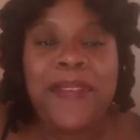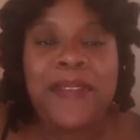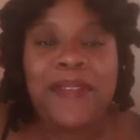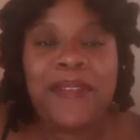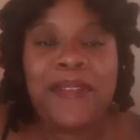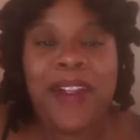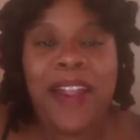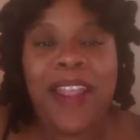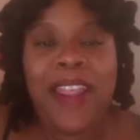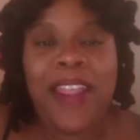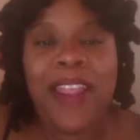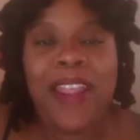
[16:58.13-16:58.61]

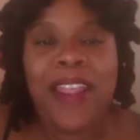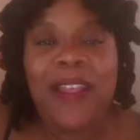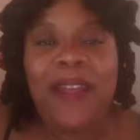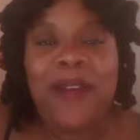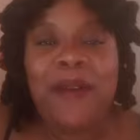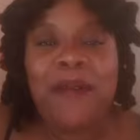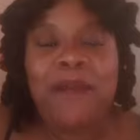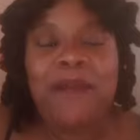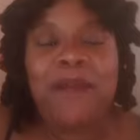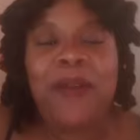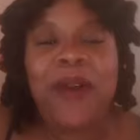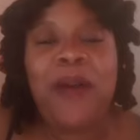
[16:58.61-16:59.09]
right?
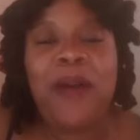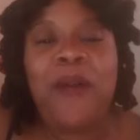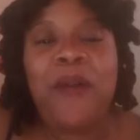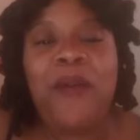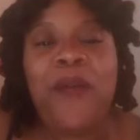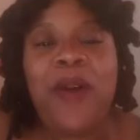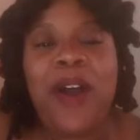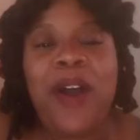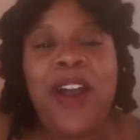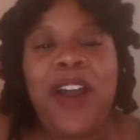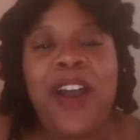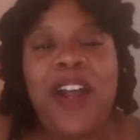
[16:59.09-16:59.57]
But
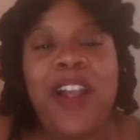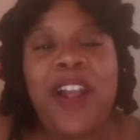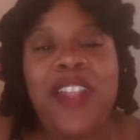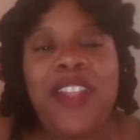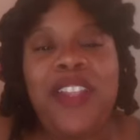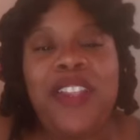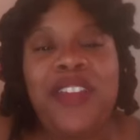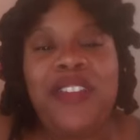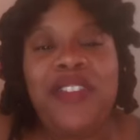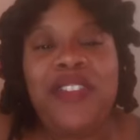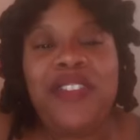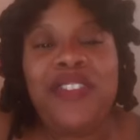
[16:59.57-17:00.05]
what are
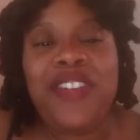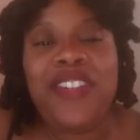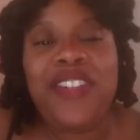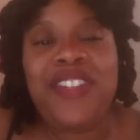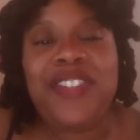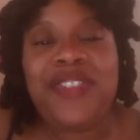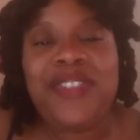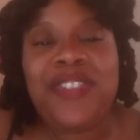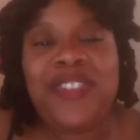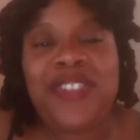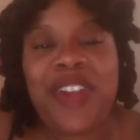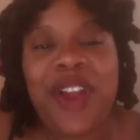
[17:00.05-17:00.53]
you going
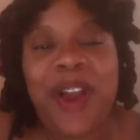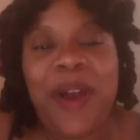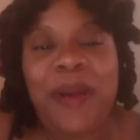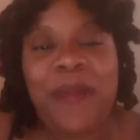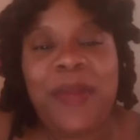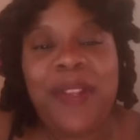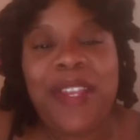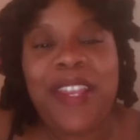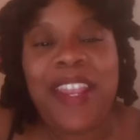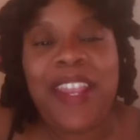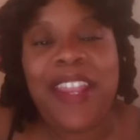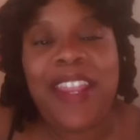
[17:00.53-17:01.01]
to
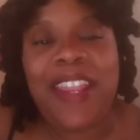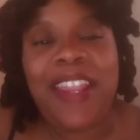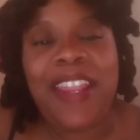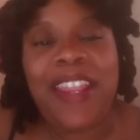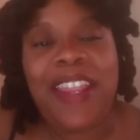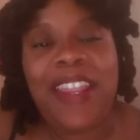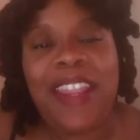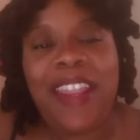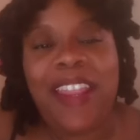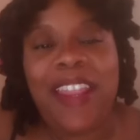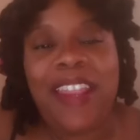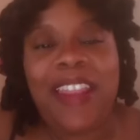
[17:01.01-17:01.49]
dominate
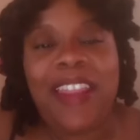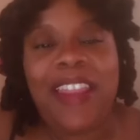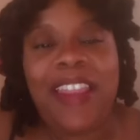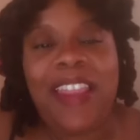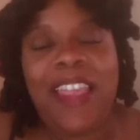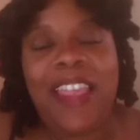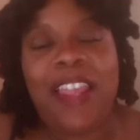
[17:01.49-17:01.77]
in?